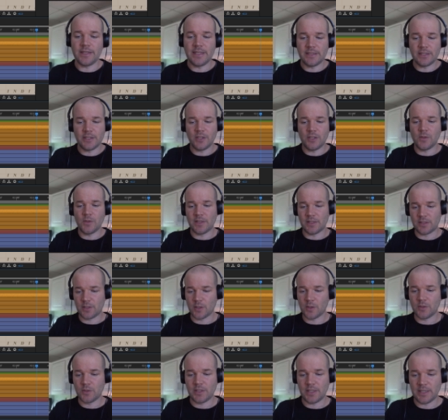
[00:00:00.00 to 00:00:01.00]
I need to do is
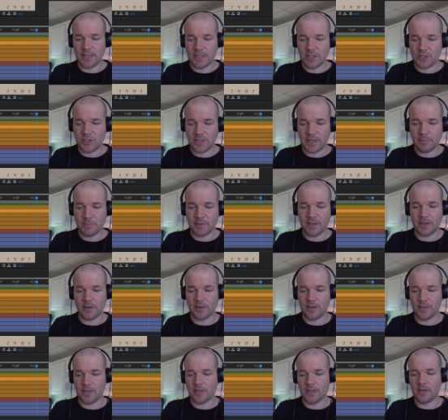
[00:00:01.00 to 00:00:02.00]
go to each shape
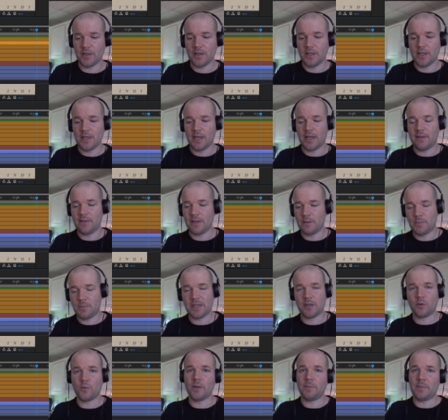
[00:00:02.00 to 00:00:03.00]
layer here and then
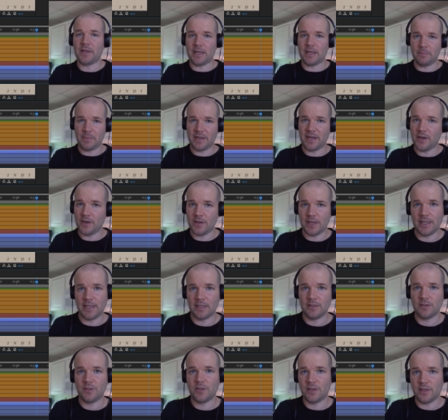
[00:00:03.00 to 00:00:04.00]
pick whip and parent
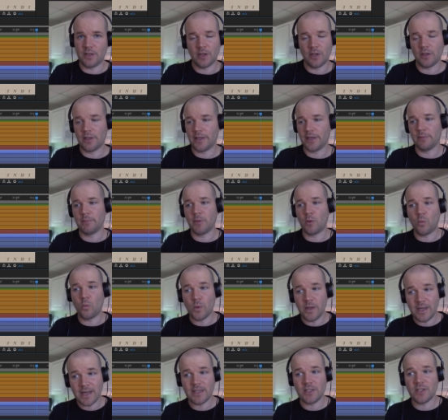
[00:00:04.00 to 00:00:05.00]
it to the null layer. But
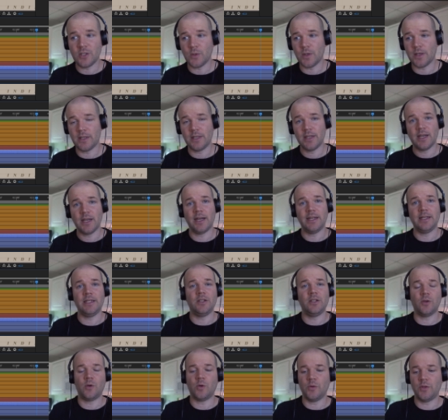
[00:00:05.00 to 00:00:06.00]
when I do it, I
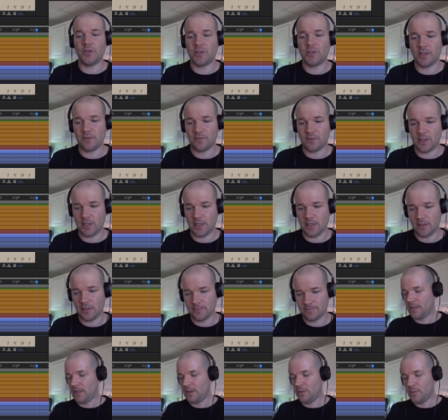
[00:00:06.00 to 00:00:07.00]
need to hold the shift key.
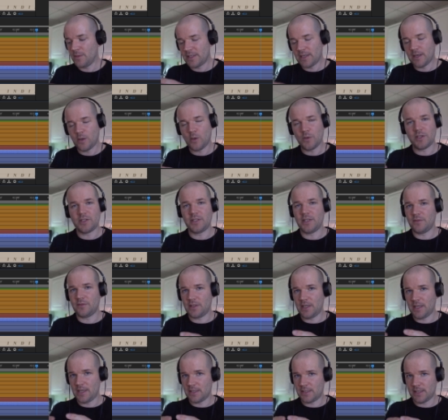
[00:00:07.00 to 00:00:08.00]
And the reason I hold the
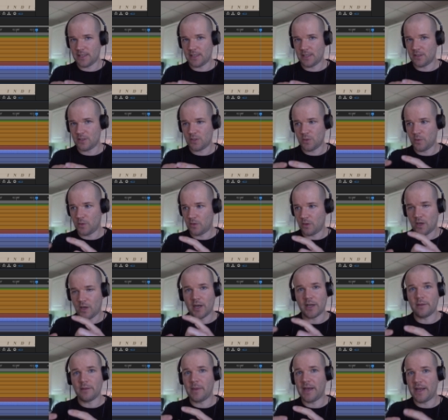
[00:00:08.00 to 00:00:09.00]
shift key is that so it'll
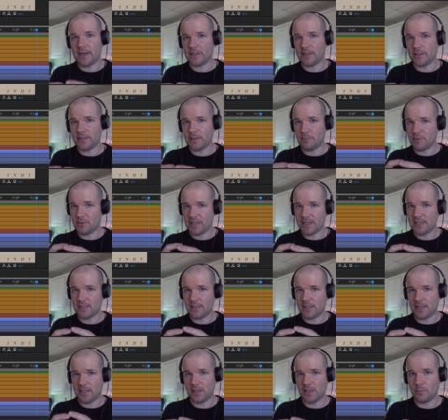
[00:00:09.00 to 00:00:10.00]
automatically place
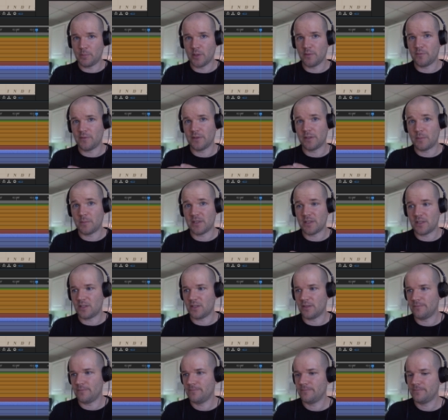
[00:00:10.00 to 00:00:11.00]
it in the perfect
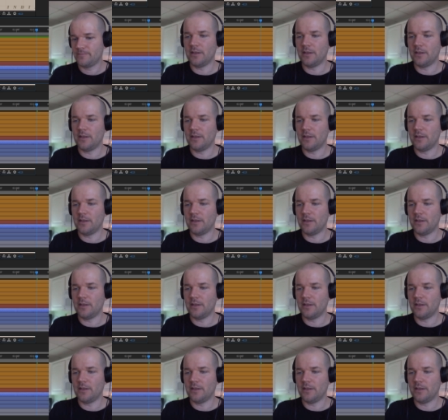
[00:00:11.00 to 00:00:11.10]
position.